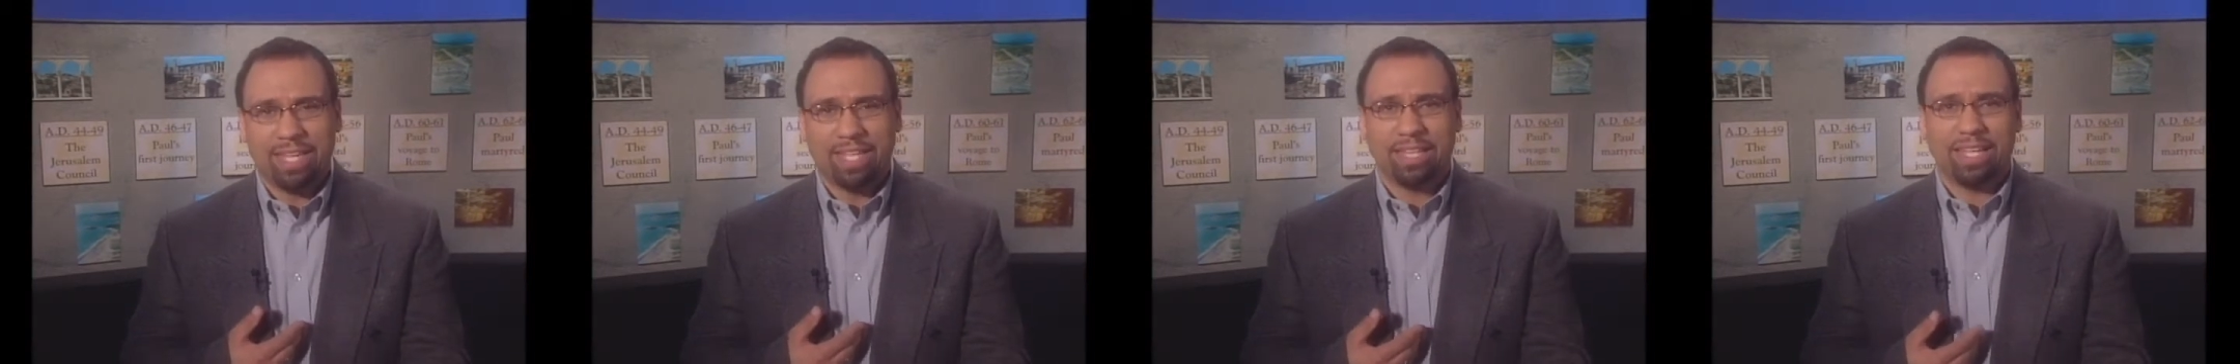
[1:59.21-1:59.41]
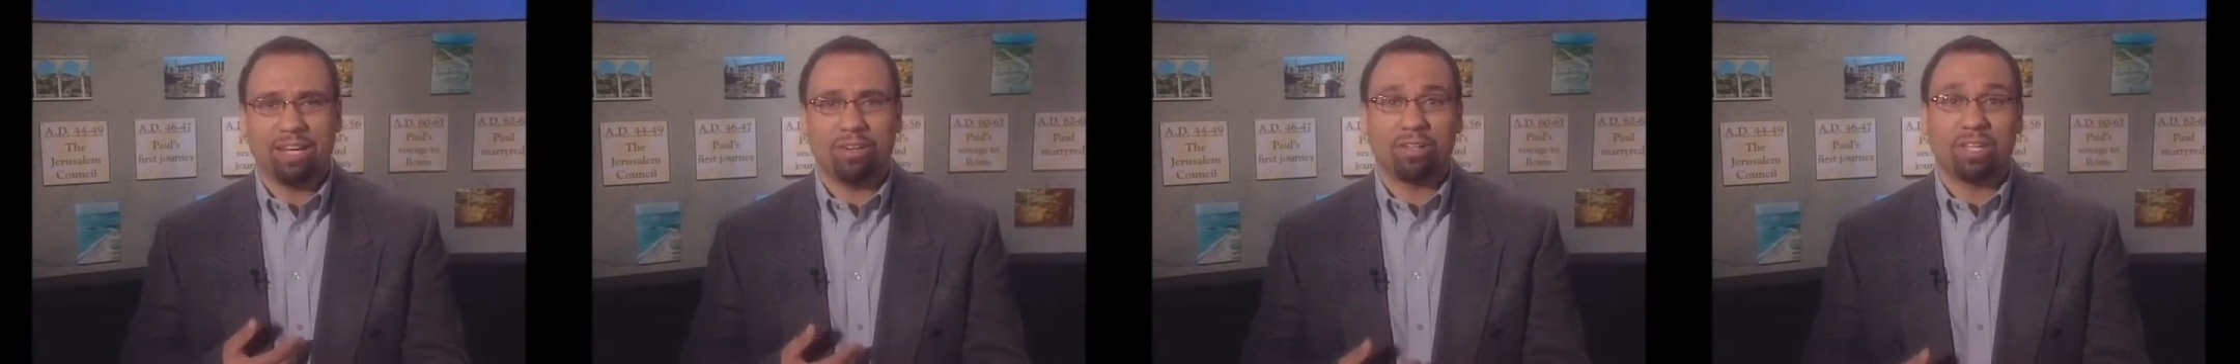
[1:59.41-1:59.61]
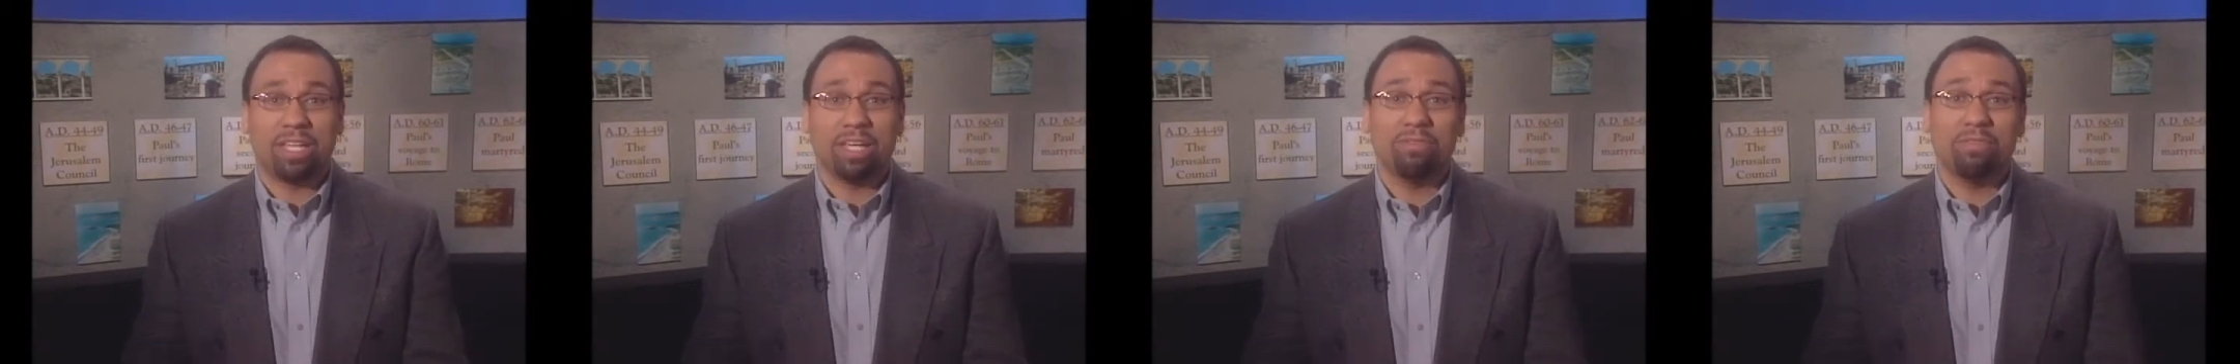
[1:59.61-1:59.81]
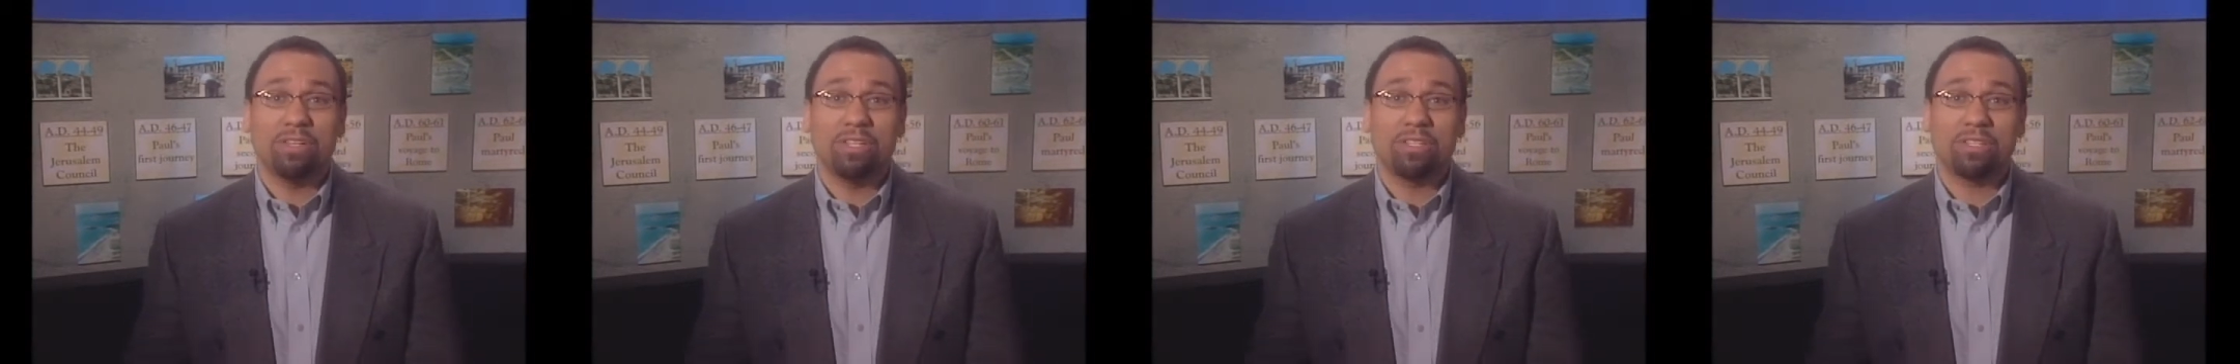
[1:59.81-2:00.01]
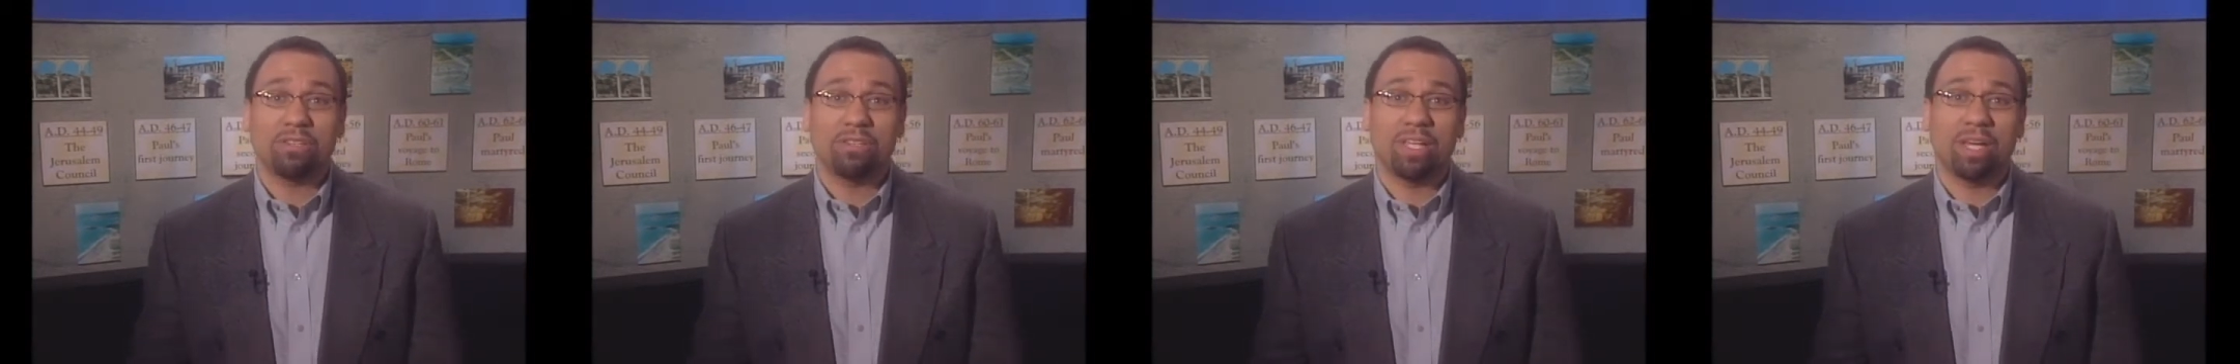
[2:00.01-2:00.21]
They are
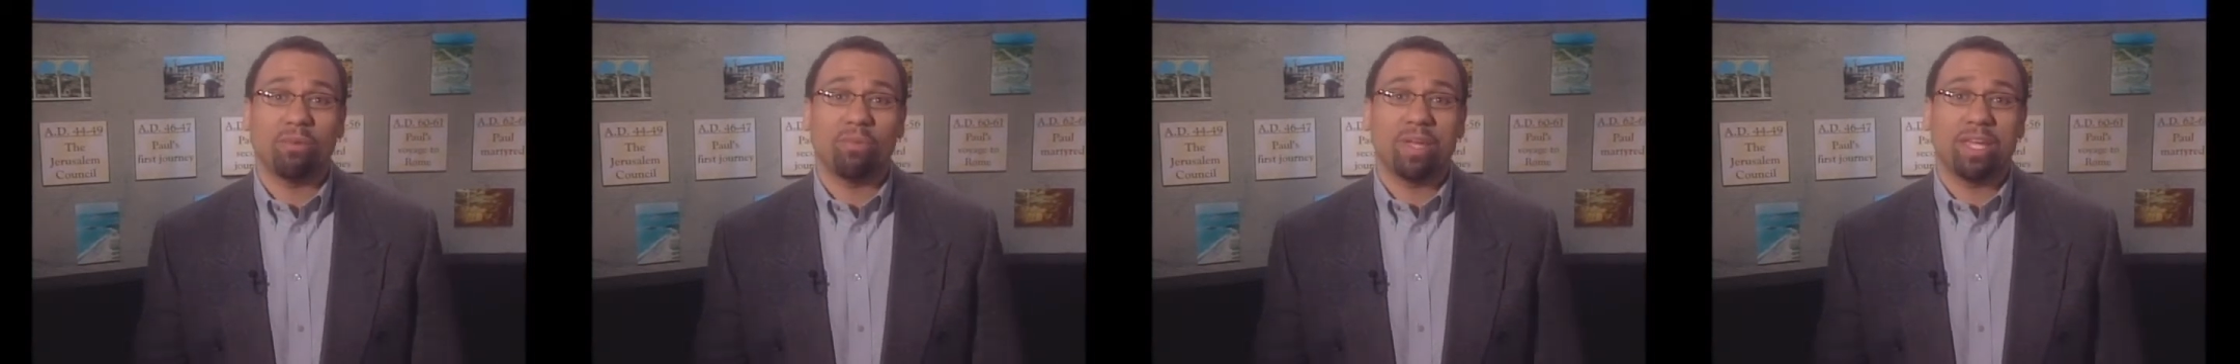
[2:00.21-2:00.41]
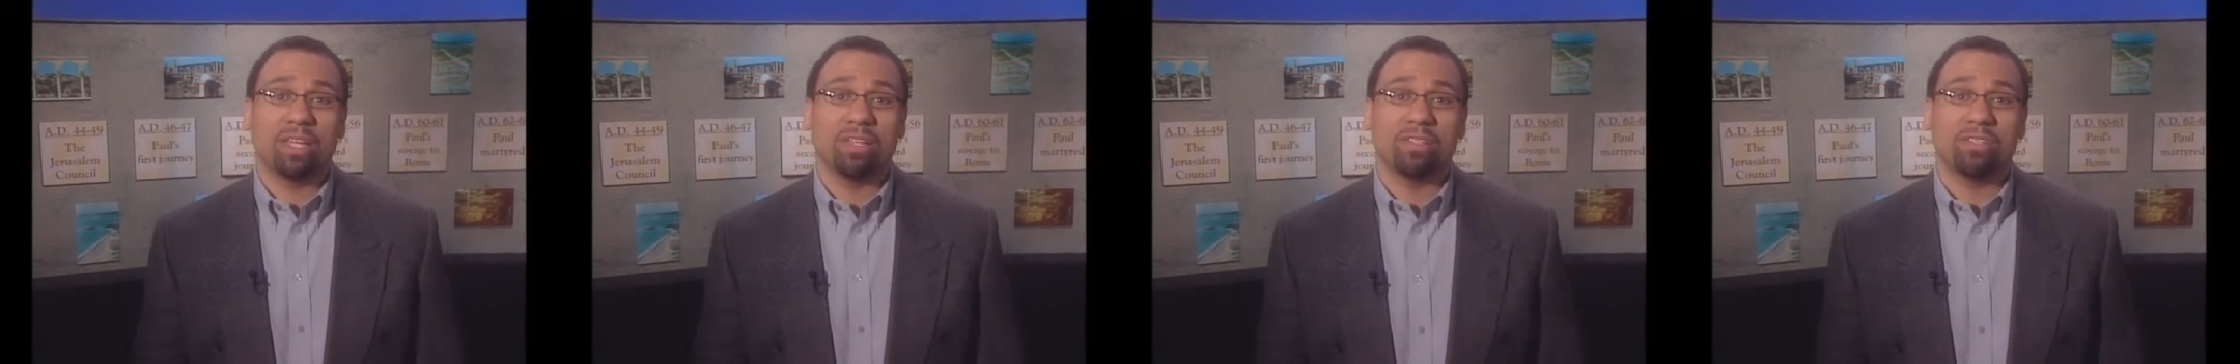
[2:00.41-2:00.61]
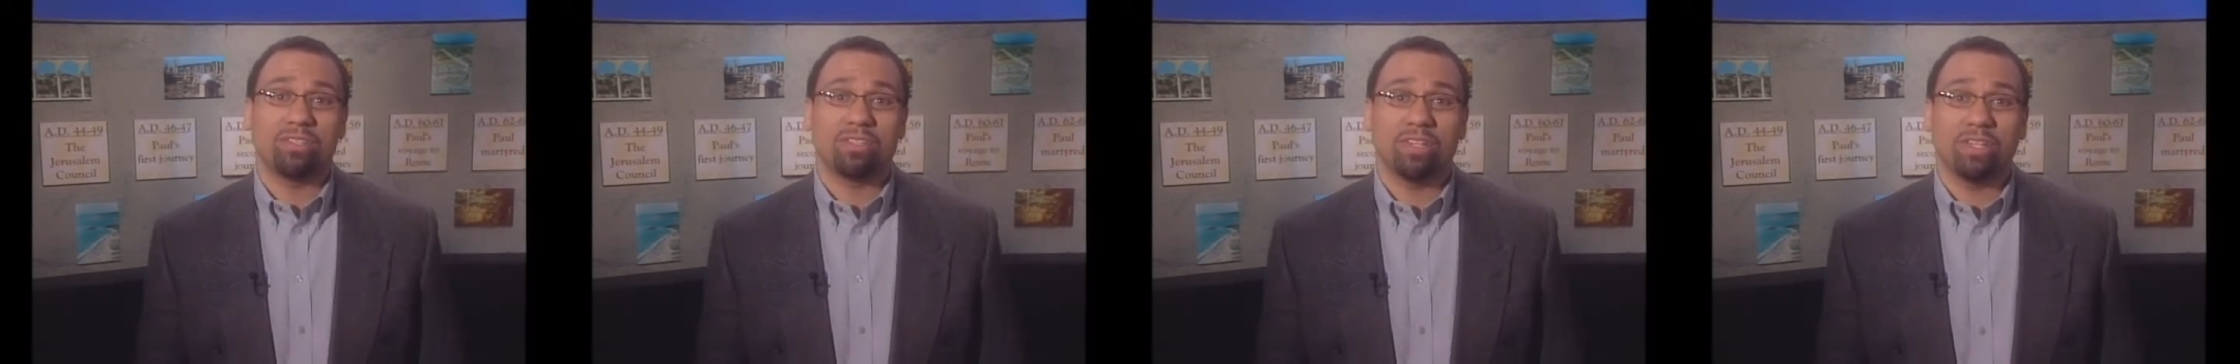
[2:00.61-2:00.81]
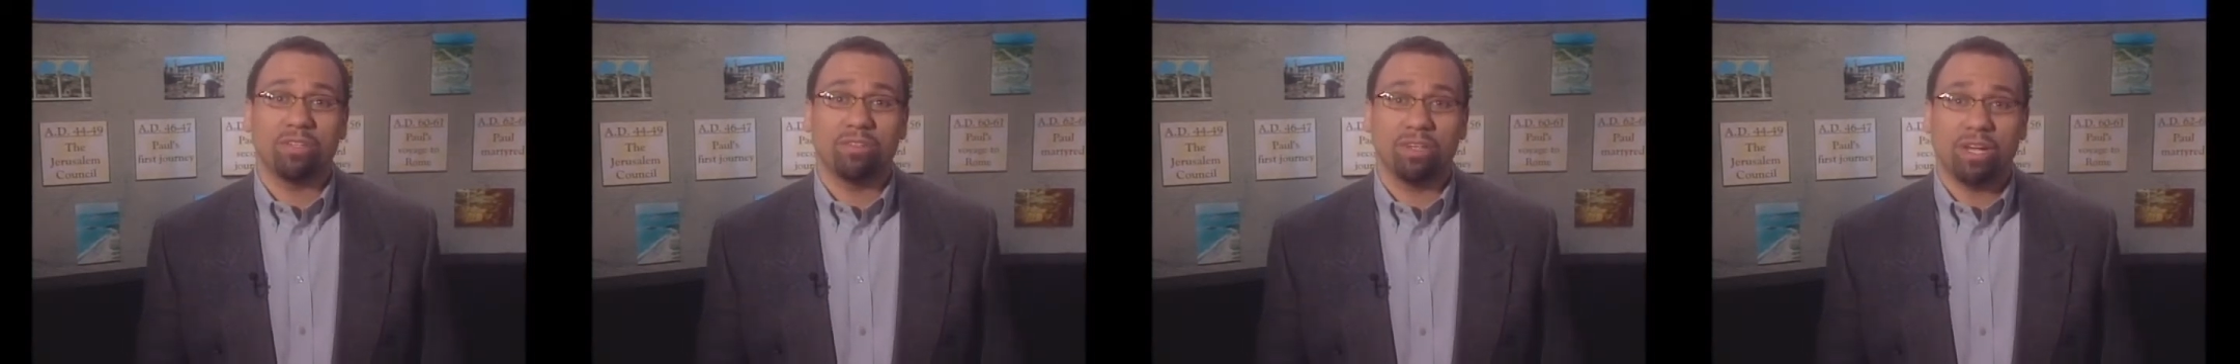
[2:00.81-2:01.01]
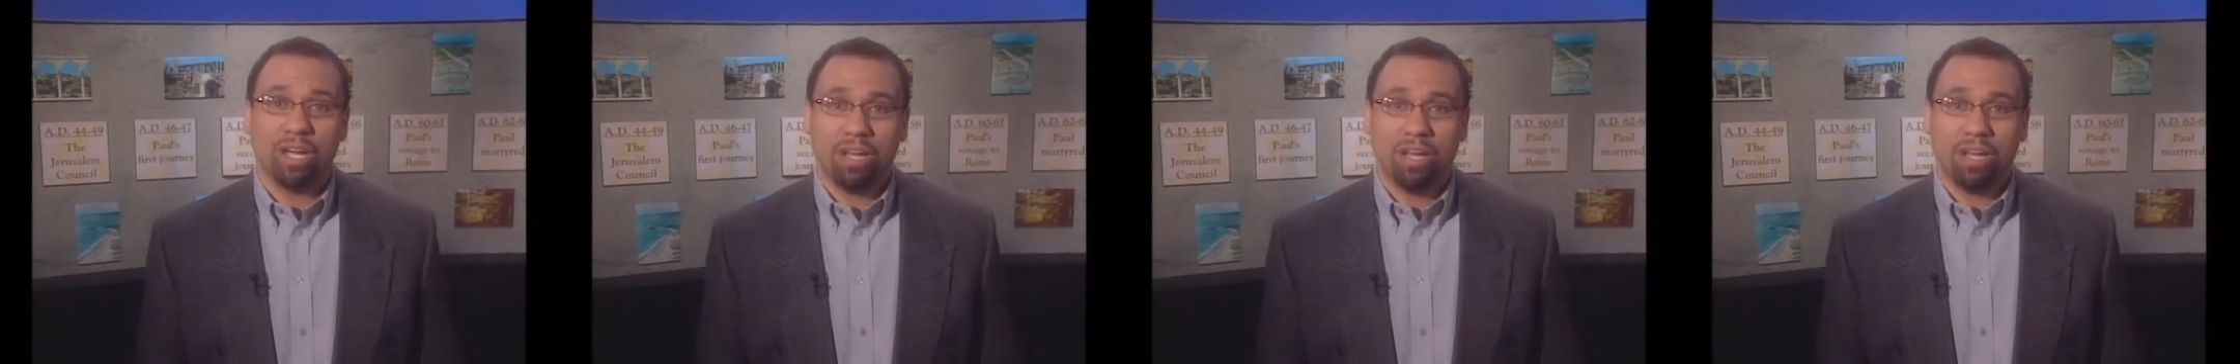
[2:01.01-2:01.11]
given so that we consider